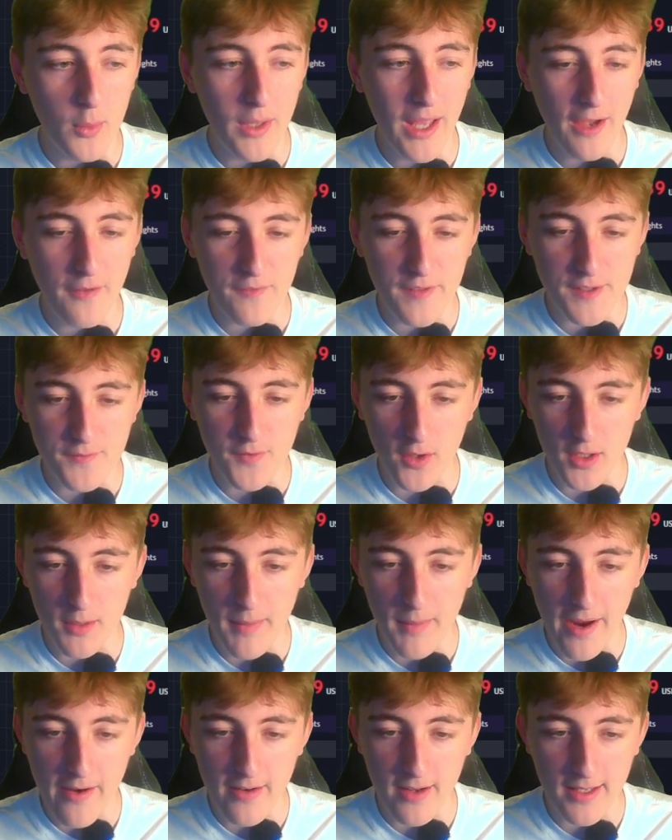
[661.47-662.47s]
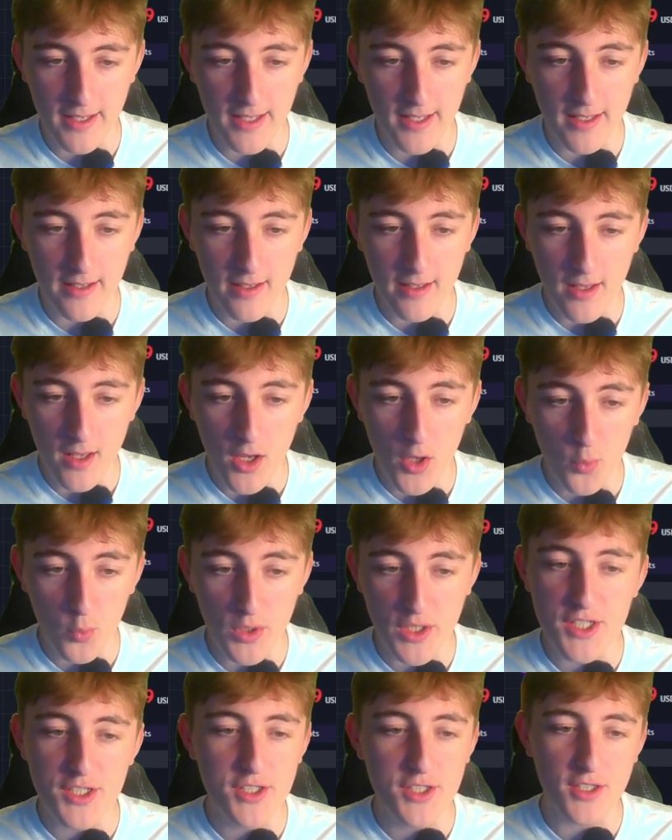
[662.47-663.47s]
we have this volume area here,
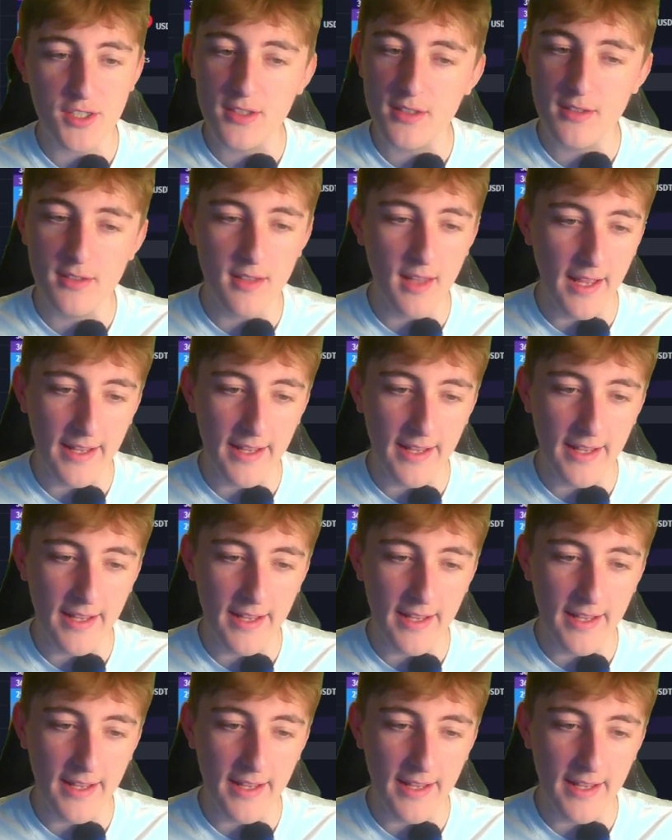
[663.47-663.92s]
which is just